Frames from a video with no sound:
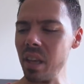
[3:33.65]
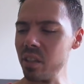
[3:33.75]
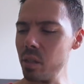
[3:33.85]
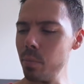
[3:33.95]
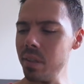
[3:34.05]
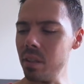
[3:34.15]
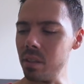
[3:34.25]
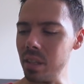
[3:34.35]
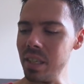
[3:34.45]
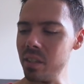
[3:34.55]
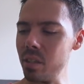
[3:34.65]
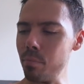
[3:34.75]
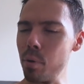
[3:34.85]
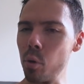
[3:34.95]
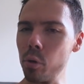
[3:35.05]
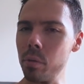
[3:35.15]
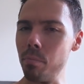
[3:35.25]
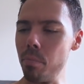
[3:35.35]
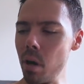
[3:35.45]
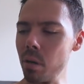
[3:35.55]
has to be the least
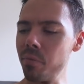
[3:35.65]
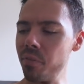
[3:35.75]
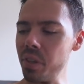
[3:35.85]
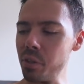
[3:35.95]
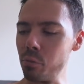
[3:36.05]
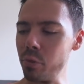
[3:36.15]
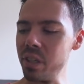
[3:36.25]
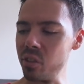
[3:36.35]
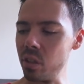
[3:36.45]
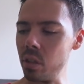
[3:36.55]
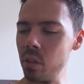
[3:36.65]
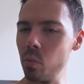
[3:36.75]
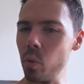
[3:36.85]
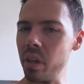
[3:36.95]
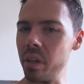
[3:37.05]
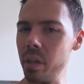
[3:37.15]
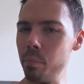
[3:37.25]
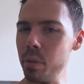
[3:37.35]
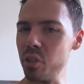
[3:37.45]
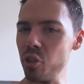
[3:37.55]
important bottom feeder reason why a
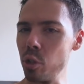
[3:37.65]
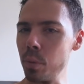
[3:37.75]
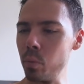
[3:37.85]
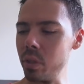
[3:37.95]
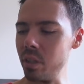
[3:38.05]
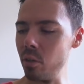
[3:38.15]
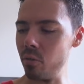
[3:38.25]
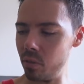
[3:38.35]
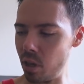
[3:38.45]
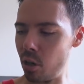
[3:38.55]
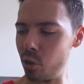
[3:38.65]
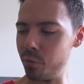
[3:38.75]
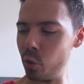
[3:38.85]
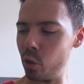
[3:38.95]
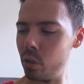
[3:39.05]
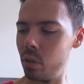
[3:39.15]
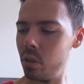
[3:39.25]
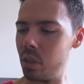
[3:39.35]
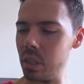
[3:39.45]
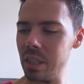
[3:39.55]
hippie gerbil would go carnivore.
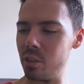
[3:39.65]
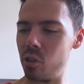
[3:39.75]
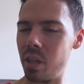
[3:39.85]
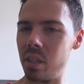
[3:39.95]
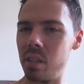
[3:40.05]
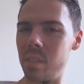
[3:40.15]
It's like,